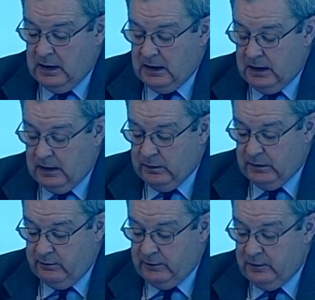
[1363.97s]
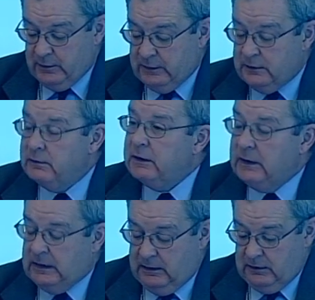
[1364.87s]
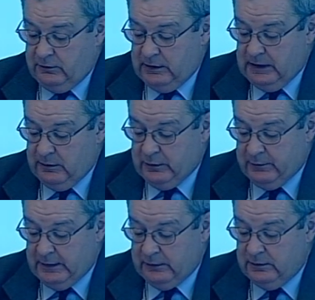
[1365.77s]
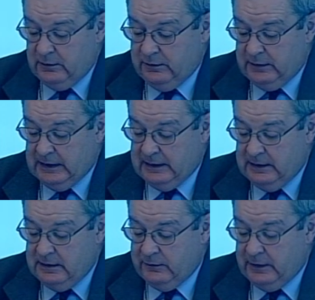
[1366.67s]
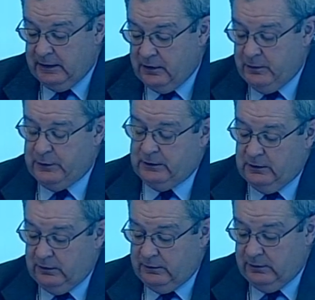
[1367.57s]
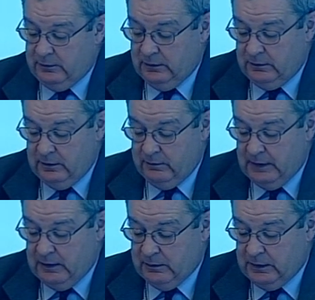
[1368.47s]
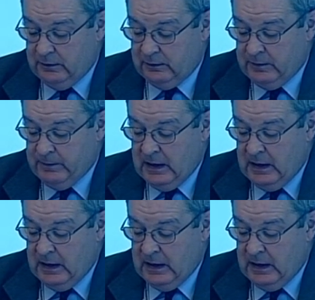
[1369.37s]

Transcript: The involvement of learning and training professionals in identifying options for future development,